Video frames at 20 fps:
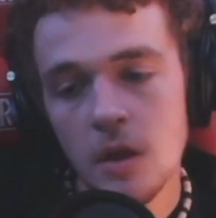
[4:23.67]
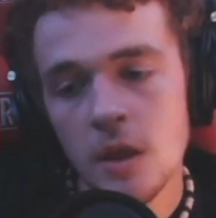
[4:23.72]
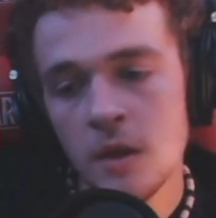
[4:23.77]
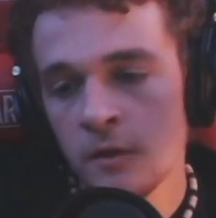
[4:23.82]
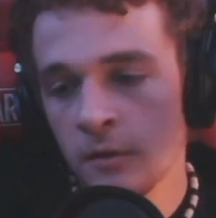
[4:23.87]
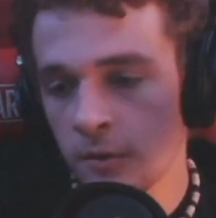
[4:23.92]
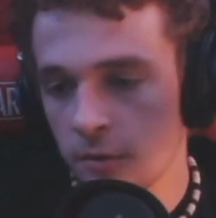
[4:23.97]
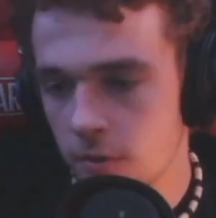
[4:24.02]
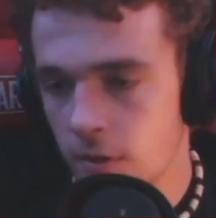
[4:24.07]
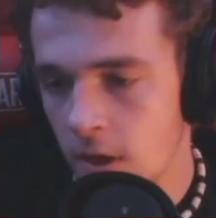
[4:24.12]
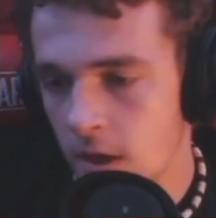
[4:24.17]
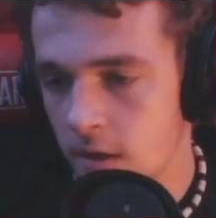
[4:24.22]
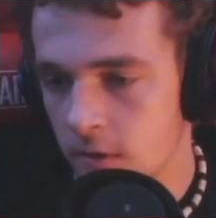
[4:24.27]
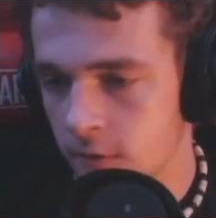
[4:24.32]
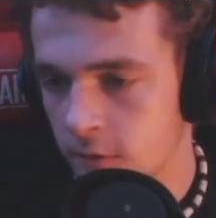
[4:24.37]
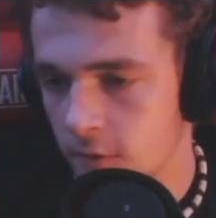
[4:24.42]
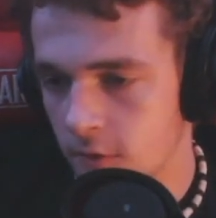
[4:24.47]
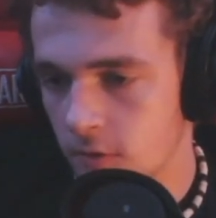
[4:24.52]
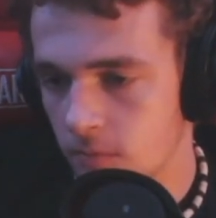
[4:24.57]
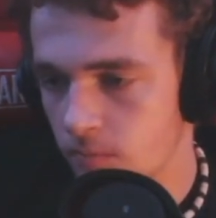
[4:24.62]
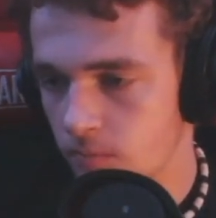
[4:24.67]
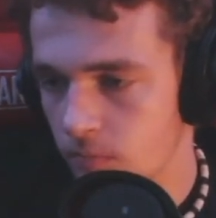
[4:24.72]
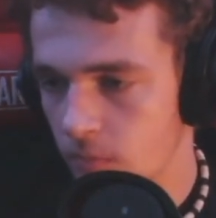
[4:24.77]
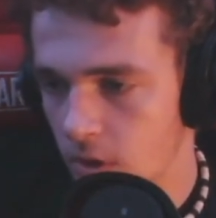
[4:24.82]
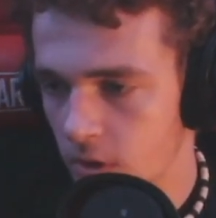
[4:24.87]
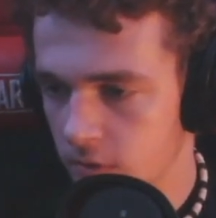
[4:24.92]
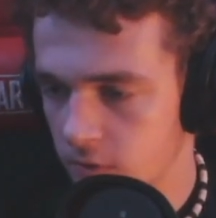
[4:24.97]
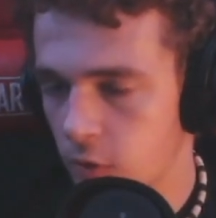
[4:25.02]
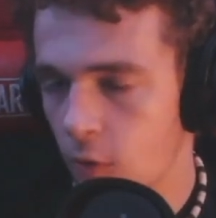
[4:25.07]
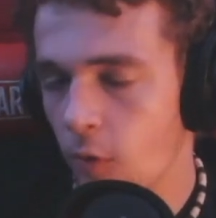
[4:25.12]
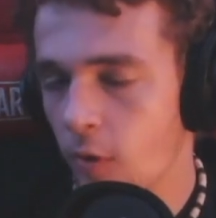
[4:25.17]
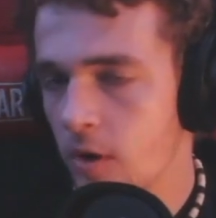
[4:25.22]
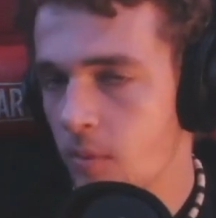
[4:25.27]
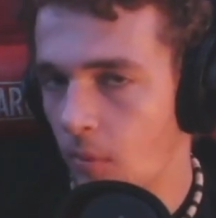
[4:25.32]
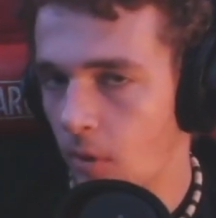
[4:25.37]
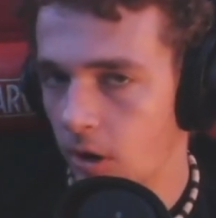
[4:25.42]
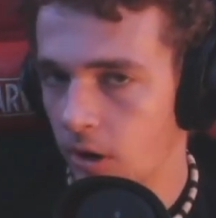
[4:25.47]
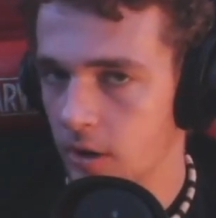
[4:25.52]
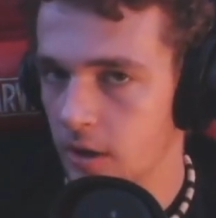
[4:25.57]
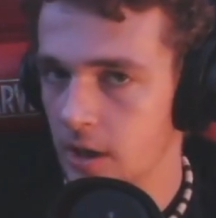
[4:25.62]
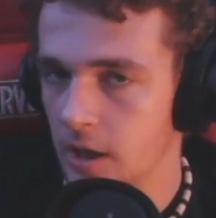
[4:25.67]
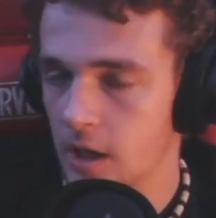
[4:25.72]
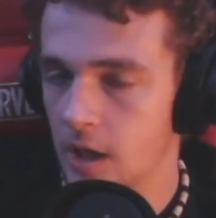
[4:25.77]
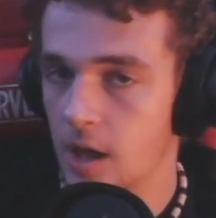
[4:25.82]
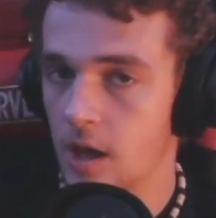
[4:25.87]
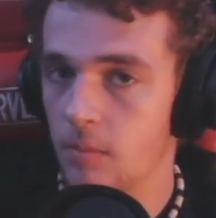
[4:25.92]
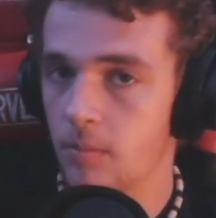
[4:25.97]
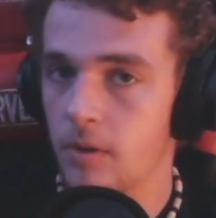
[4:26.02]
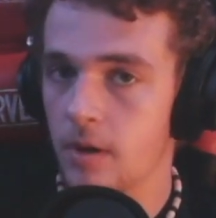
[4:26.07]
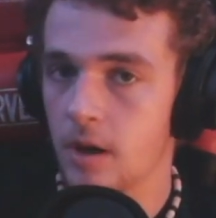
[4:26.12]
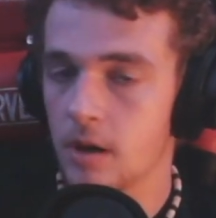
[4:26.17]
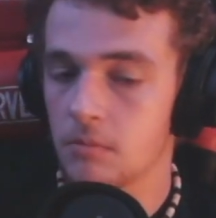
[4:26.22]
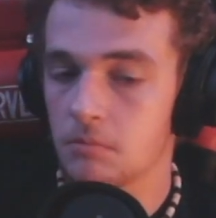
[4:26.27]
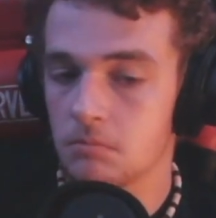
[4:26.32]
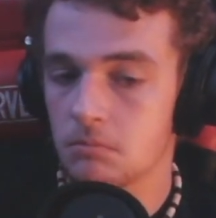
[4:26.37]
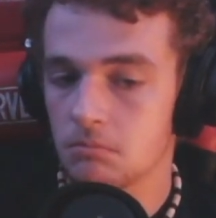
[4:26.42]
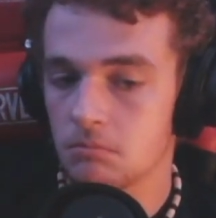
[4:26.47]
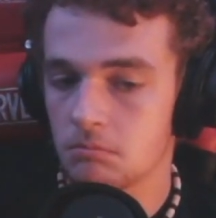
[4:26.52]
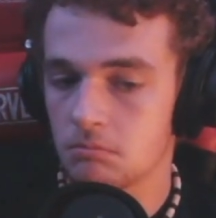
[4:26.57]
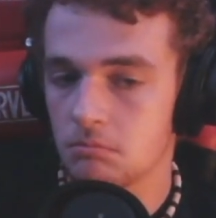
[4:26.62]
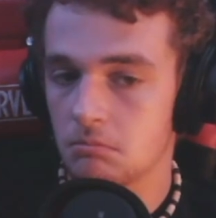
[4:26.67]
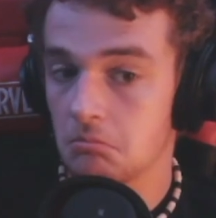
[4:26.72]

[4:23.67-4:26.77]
Is this a toy marketing campaign?